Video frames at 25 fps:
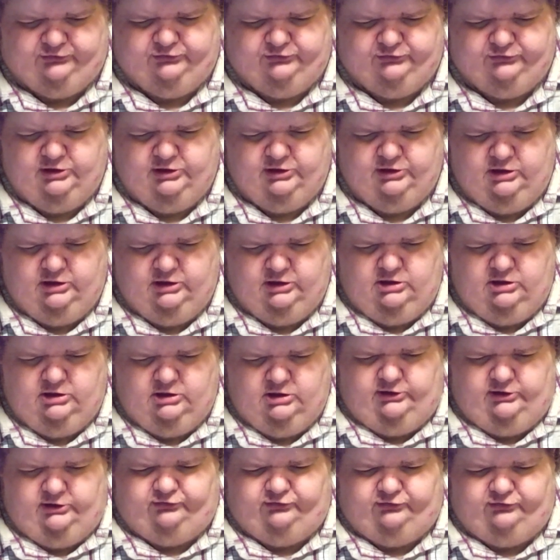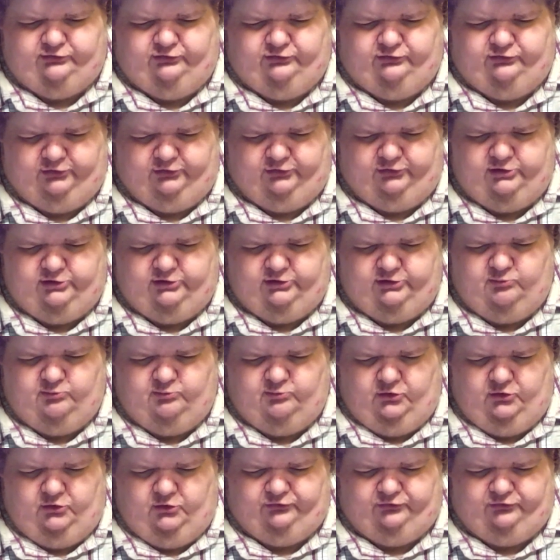and is considered the most
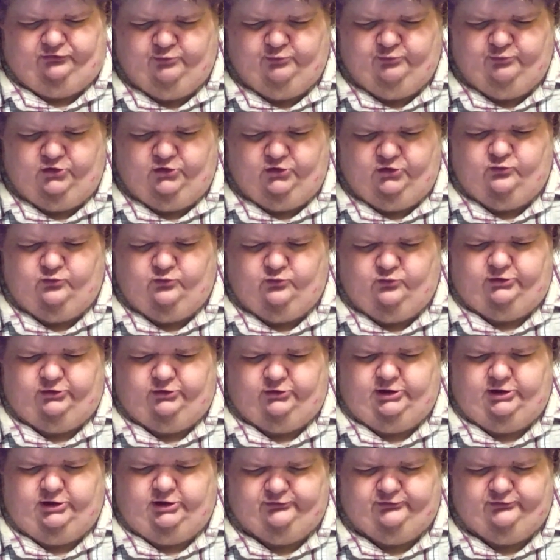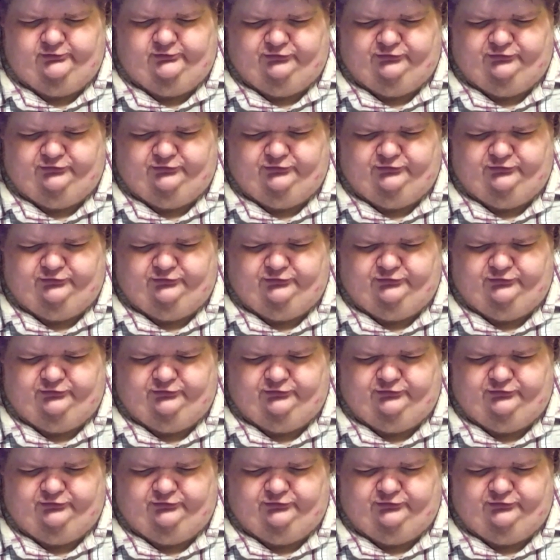important work on this subject.